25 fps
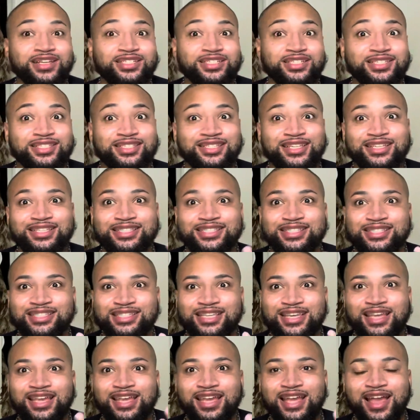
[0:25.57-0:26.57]
just didn't
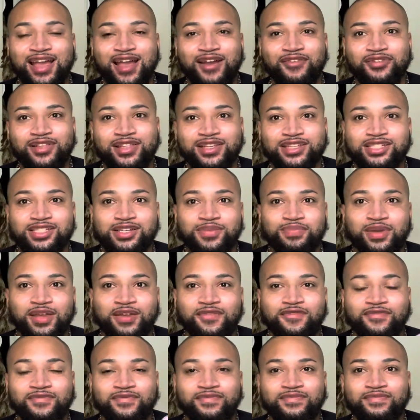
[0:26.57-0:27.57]
see a relationship
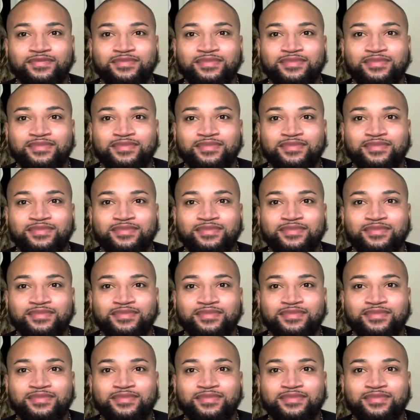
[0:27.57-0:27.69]
being